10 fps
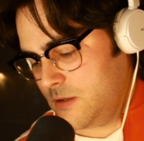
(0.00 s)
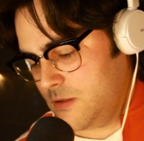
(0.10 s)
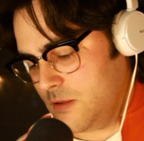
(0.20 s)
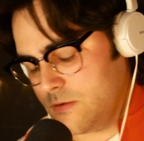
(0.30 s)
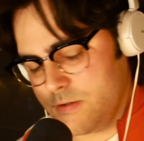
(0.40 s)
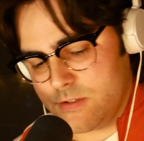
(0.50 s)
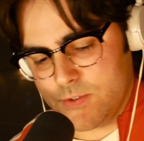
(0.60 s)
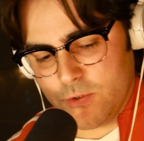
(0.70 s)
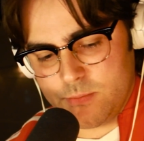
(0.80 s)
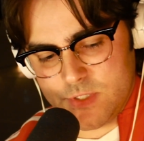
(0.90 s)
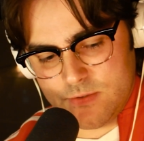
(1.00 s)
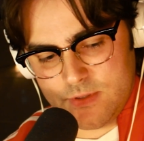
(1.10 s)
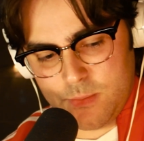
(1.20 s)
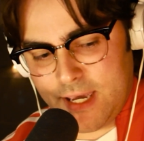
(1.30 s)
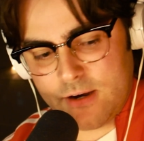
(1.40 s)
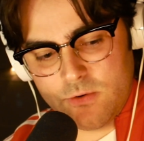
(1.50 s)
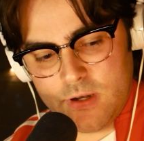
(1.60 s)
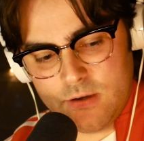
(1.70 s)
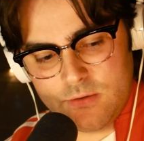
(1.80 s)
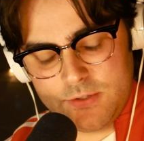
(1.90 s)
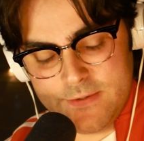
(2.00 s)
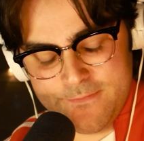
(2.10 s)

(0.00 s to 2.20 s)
Thunderstorms are in the background.